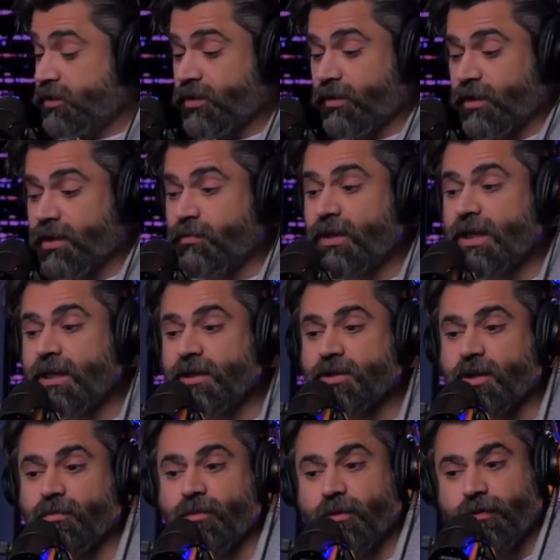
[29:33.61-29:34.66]
So the comedians
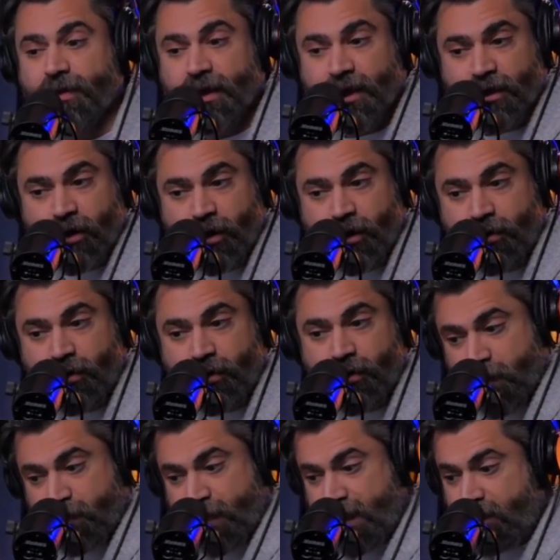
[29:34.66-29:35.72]
are moving at home with
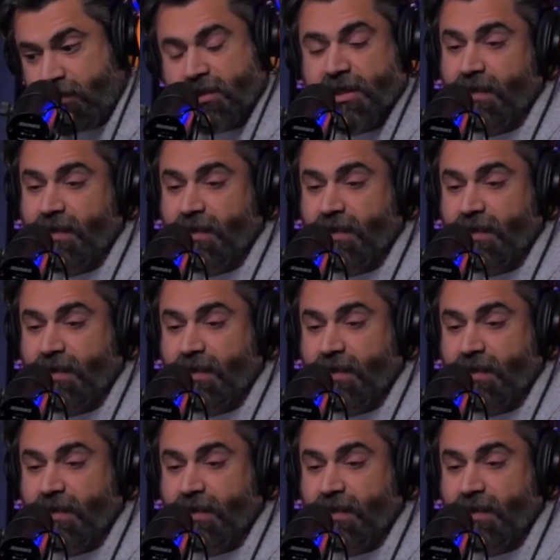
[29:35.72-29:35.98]
their parents.